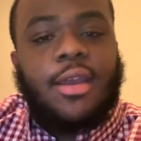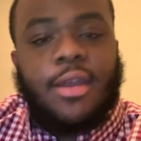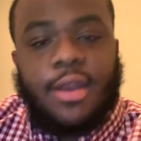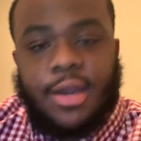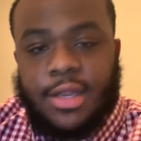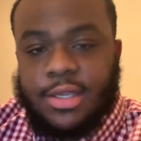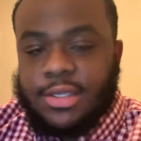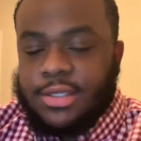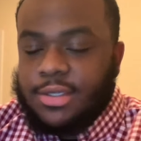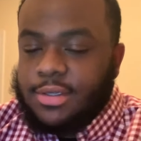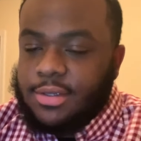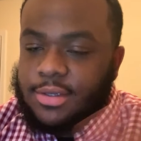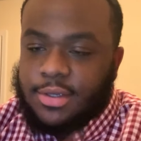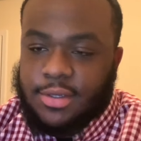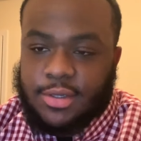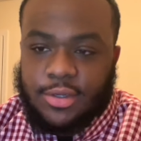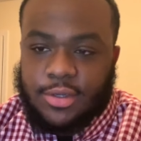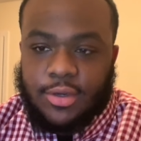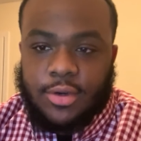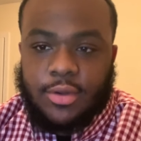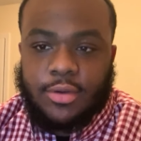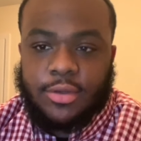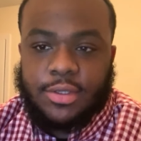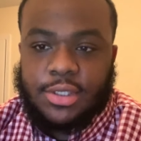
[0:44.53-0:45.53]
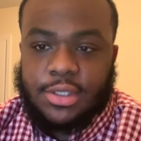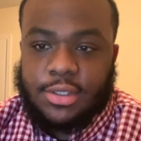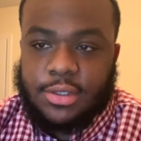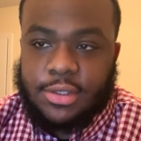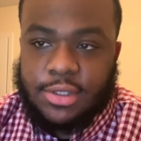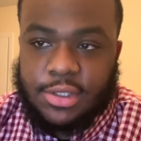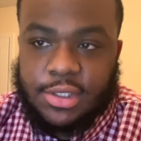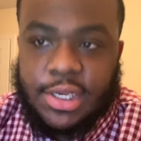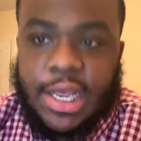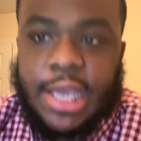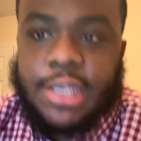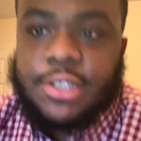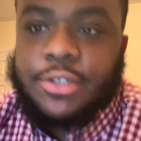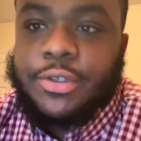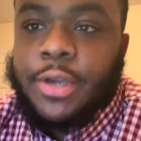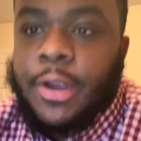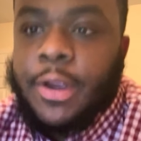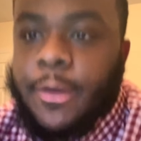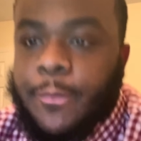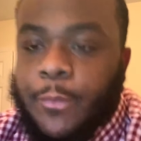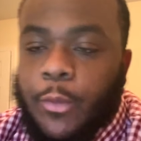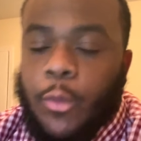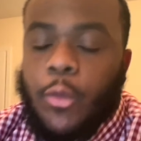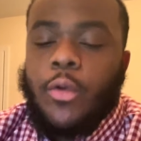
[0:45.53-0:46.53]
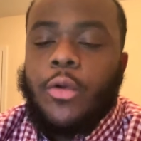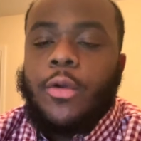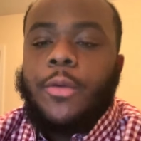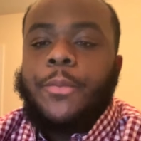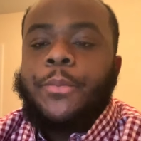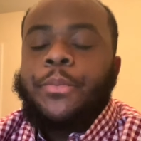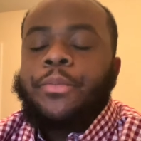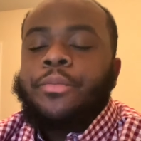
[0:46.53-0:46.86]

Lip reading: It's that straightforward.